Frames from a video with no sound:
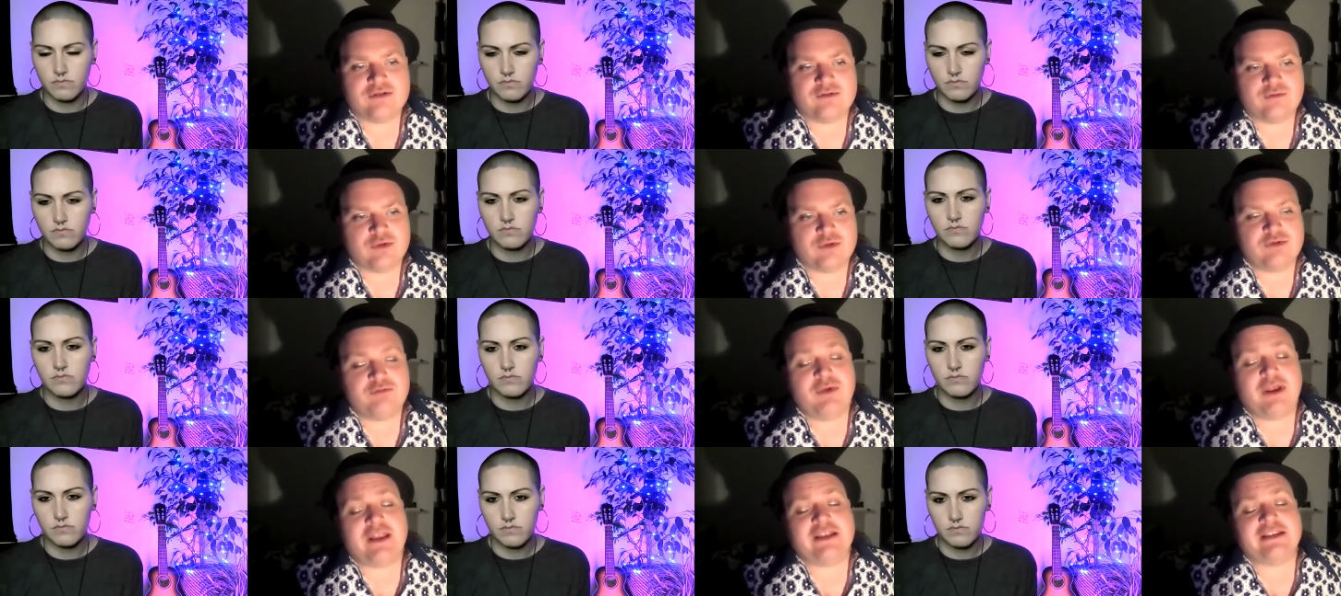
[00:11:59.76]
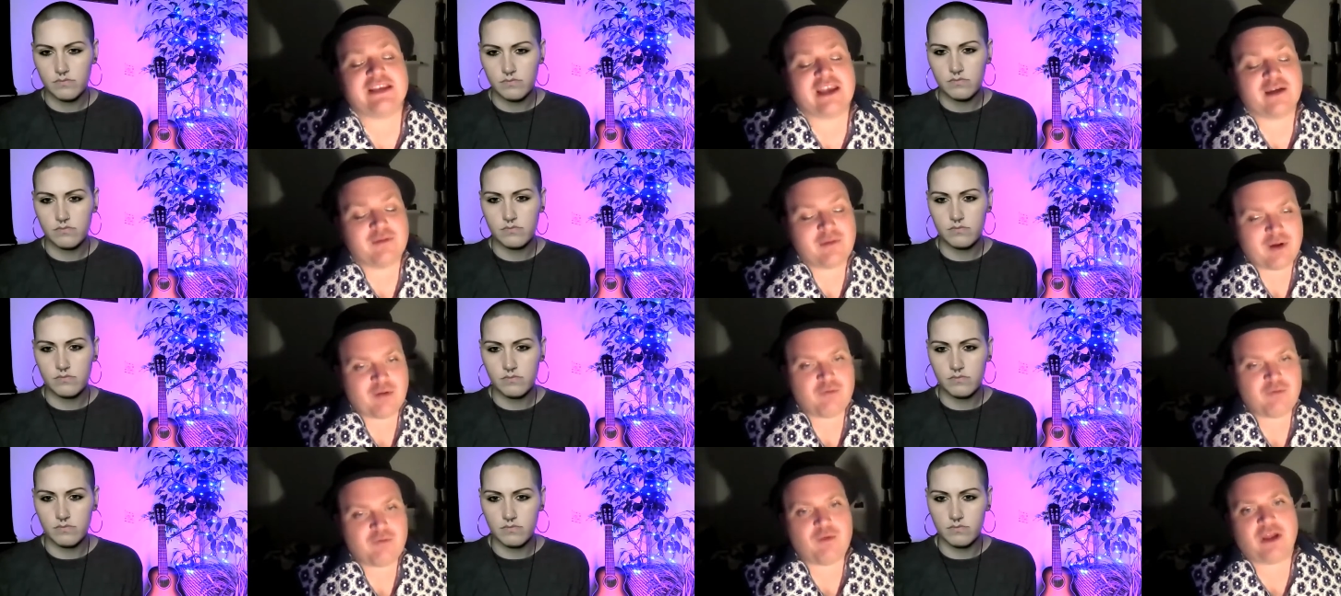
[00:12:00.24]
Speaker 1: was meant to
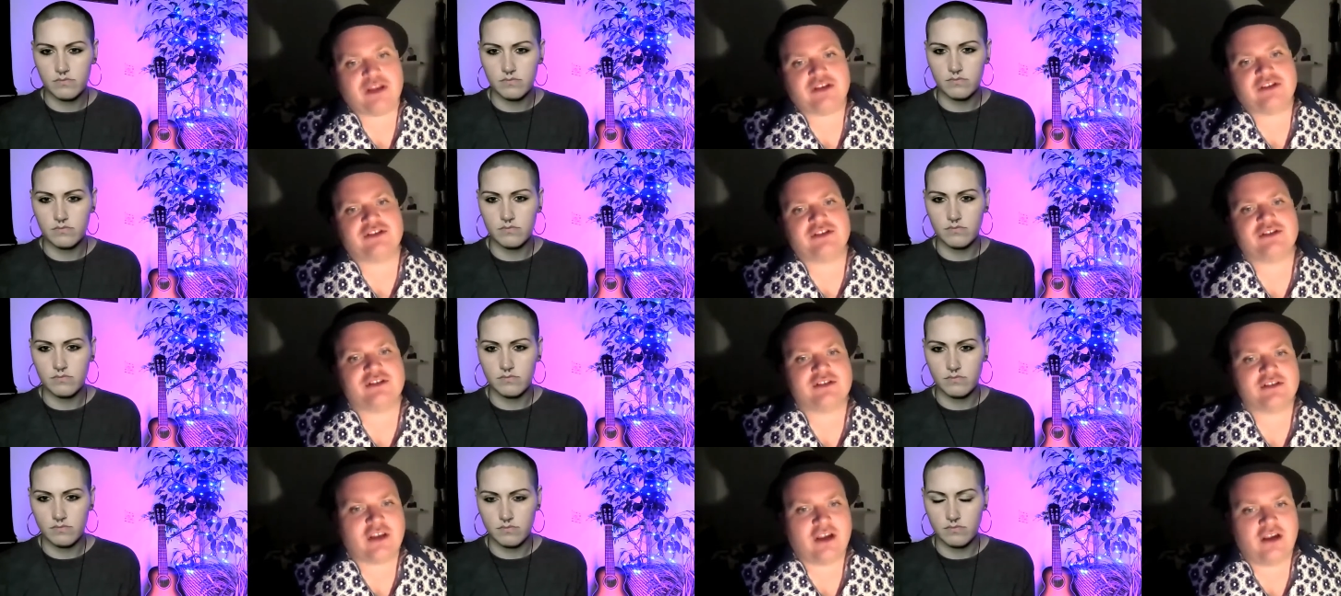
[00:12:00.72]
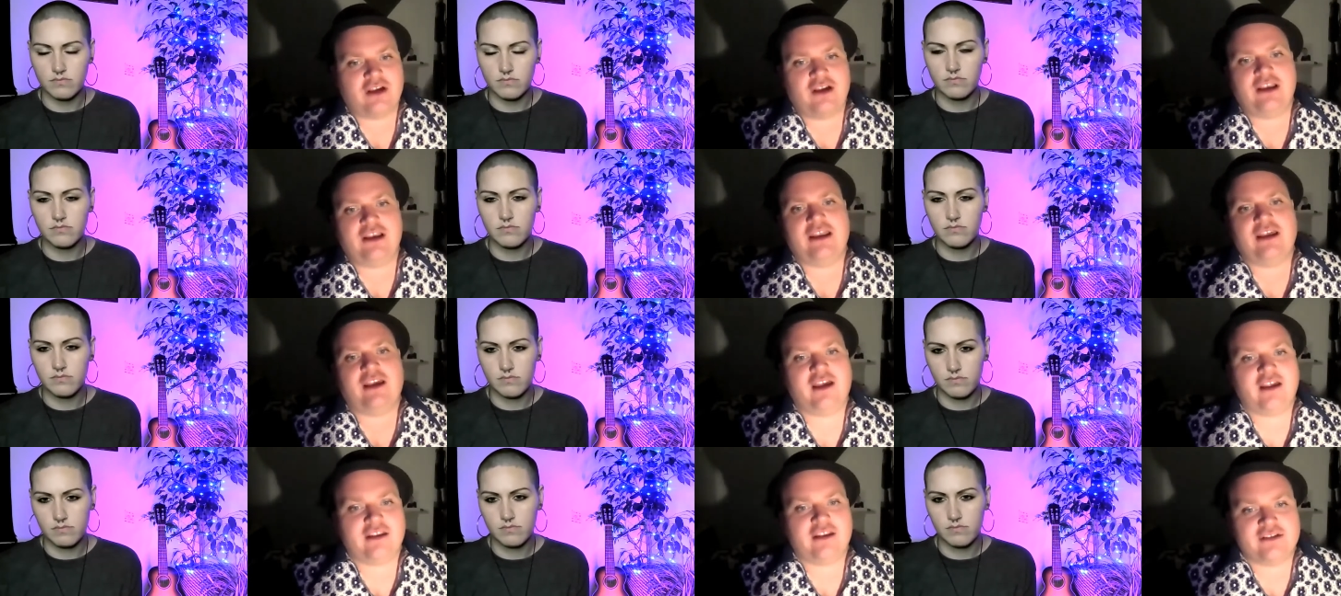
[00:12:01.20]
come out much
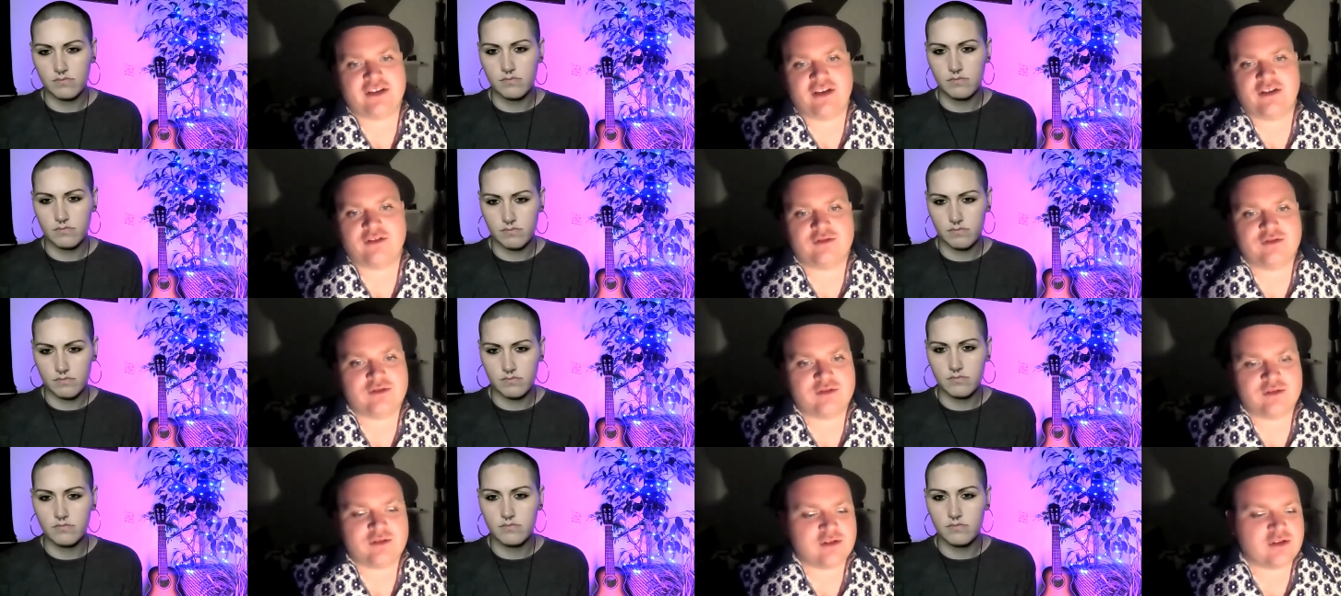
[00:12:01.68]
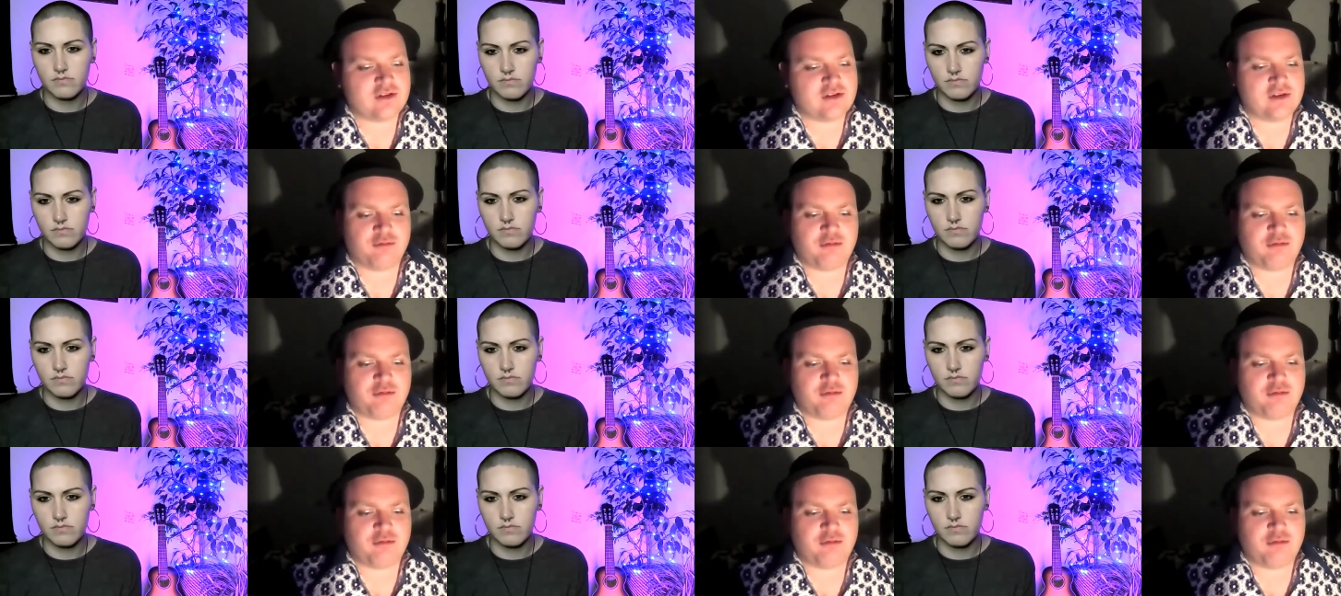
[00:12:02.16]
earlier. So the